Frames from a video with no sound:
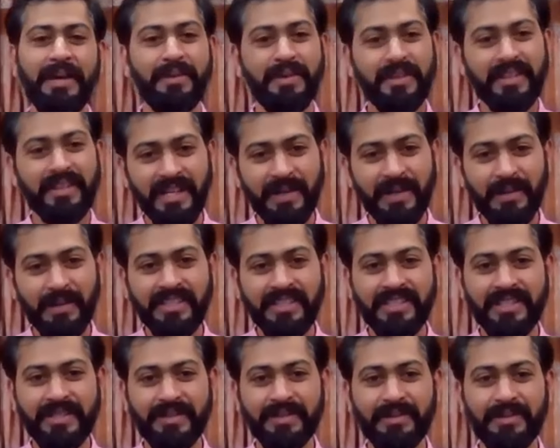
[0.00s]
I would
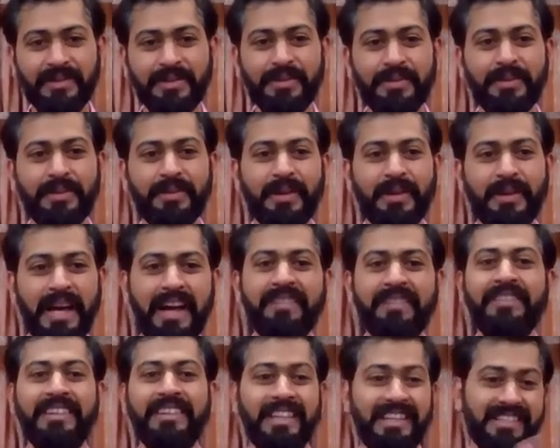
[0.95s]
request you to have
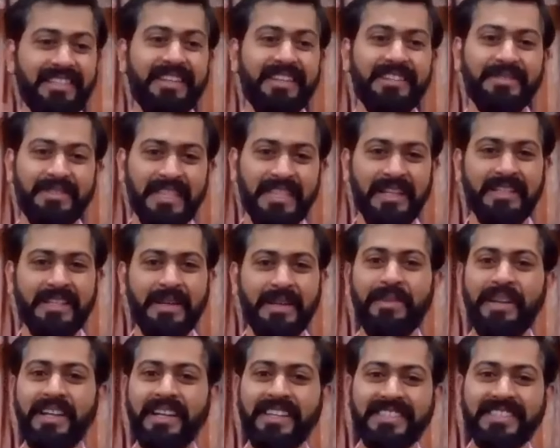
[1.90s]
another
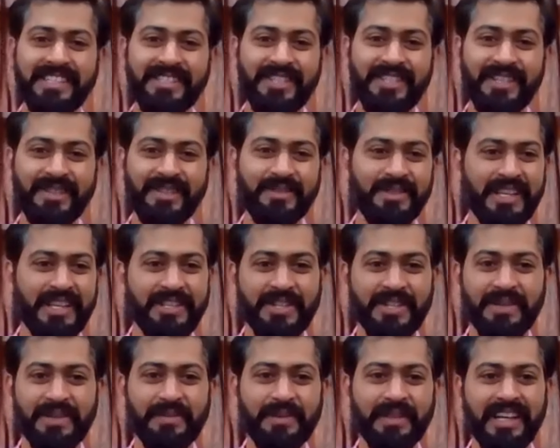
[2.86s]
someday
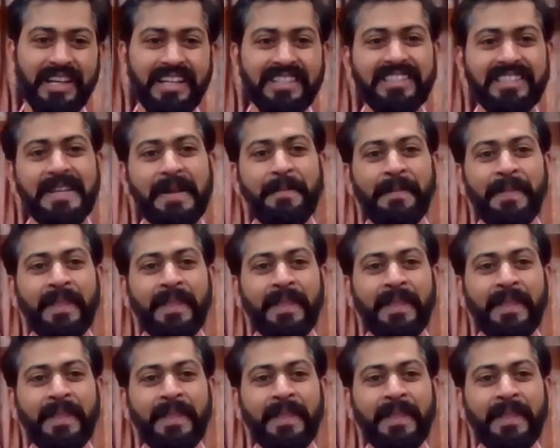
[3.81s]
session with us.